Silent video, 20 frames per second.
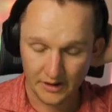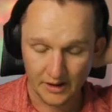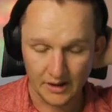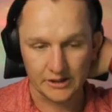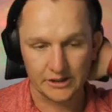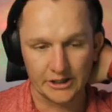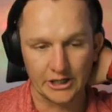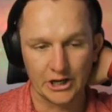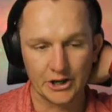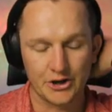
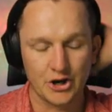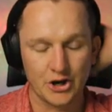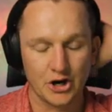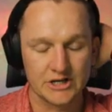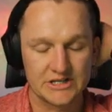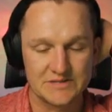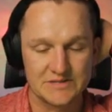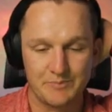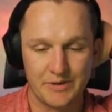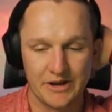Yellow
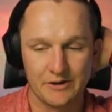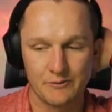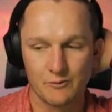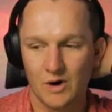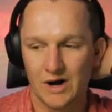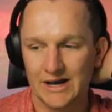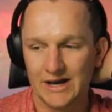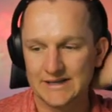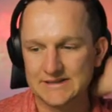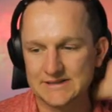card to Ben
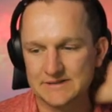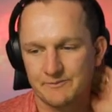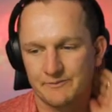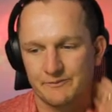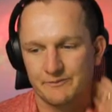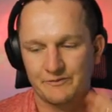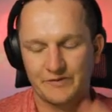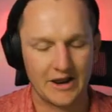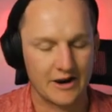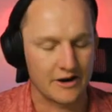White.
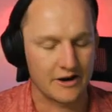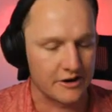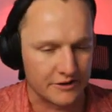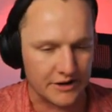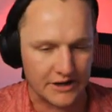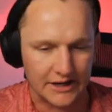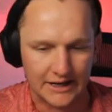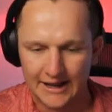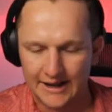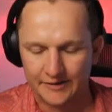
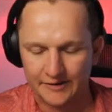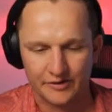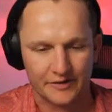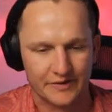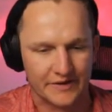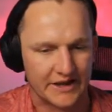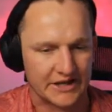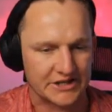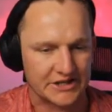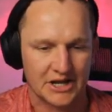Very late on
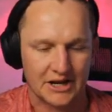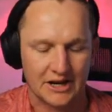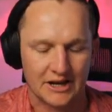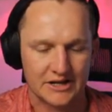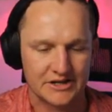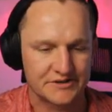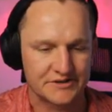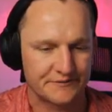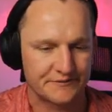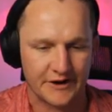that
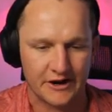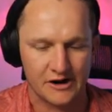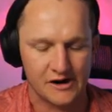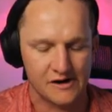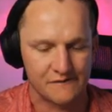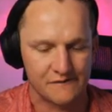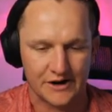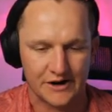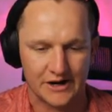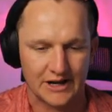challenge. Very,
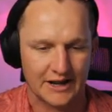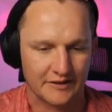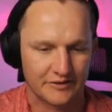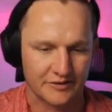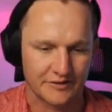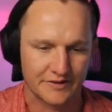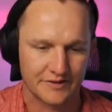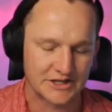very late on that